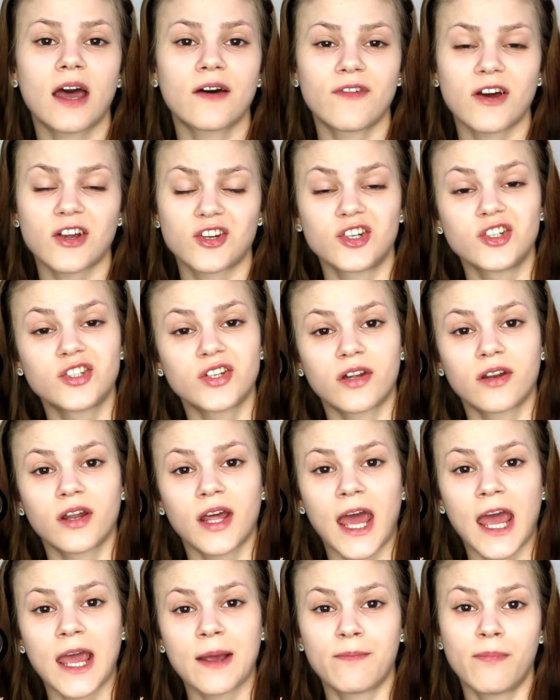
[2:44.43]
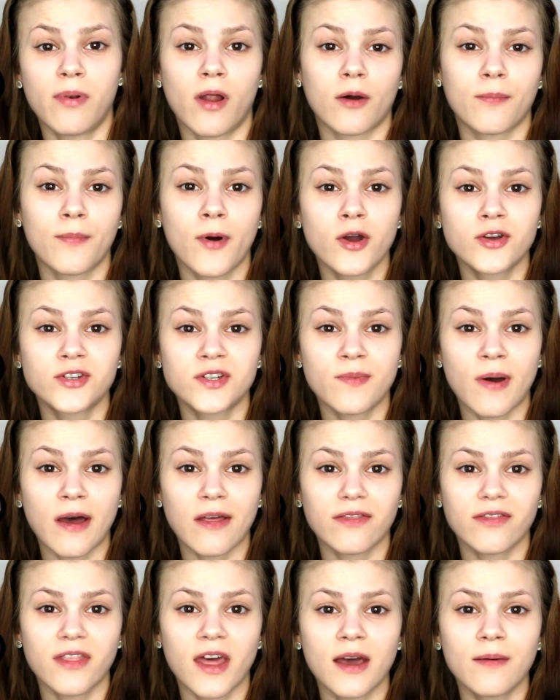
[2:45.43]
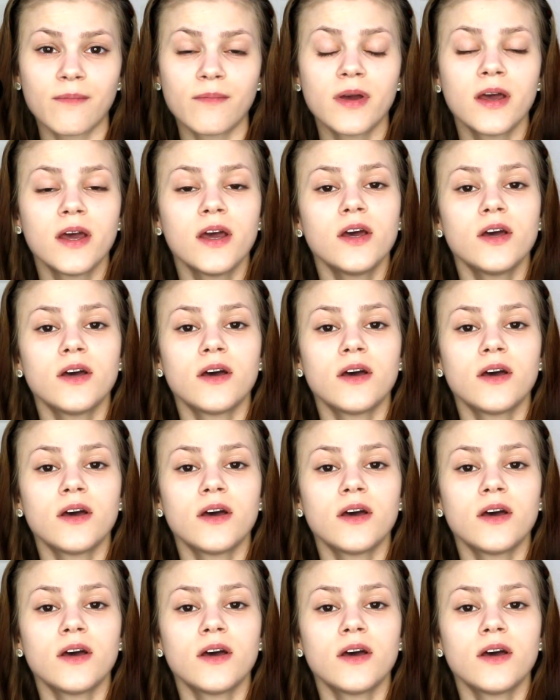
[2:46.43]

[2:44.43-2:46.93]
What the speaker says: I've actually done a blog post about them,